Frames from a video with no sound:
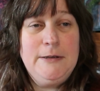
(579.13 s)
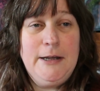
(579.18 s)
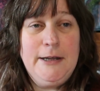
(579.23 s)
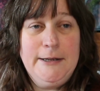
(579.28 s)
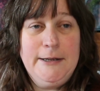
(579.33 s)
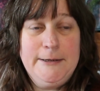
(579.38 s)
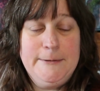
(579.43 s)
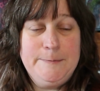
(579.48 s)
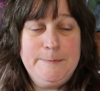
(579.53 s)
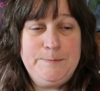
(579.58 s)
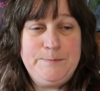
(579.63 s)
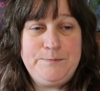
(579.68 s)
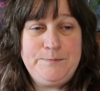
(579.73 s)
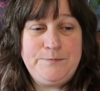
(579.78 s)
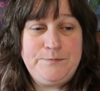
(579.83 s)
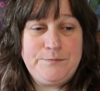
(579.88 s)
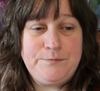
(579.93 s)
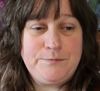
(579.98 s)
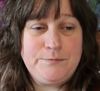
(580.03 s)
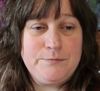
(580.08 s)

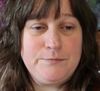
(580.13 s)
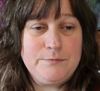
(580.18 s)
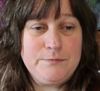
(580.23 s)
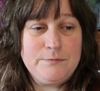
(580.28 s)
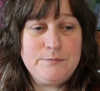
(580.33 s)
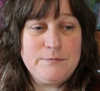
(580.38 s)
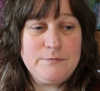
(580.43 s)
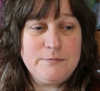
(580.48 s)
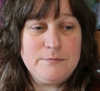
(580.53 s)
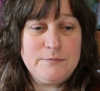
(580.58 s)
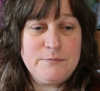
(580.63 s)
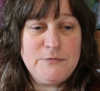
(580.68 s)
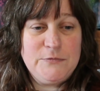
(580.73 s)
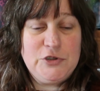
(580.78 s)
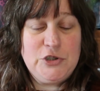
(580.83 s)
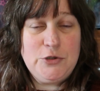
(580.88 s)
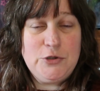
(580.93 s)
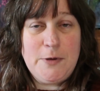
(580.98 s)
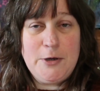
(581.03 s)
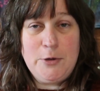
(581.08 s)

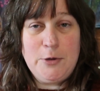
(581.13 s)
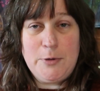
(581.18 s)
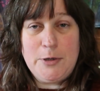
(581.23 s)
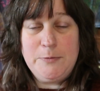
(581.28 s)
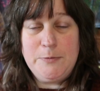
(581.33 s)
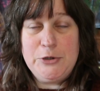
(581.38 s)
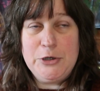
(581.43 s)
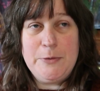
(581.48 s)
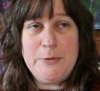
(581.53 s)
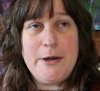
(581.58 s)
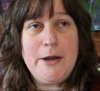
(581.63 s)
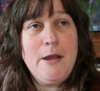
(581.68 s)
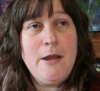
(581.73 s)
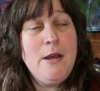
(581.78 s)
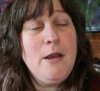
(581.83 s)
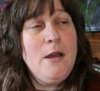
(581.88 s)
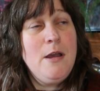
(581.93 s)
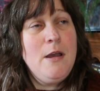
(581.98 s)
so I know what I'm doing.